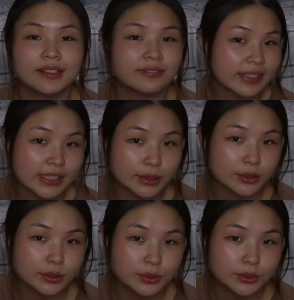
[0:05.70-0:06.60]
a
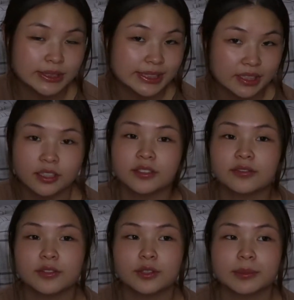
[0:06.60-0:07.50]
video sitting on the
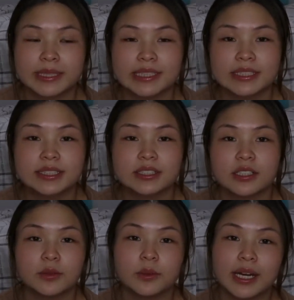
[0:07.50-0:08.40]
floor because
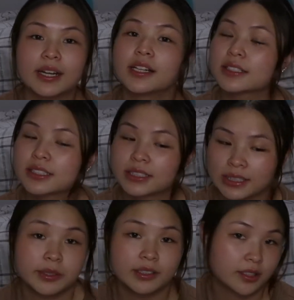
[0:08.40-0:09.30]
why not? It's
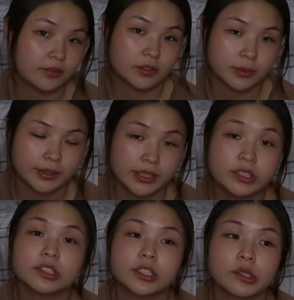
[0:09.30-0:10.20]
pretty comfortable here
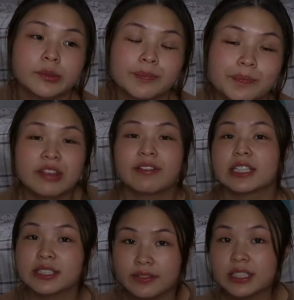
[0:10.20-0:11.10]
so for the
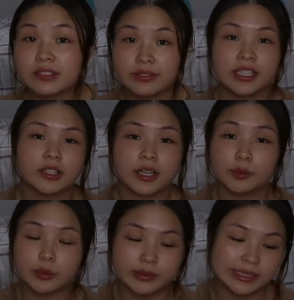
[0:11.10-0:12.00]
rest of this video I
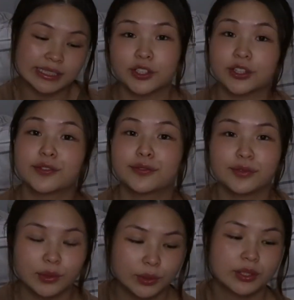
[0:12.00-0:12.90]
will be on the
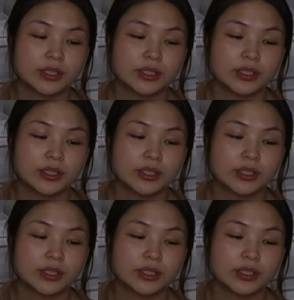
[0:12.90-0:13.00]
floor.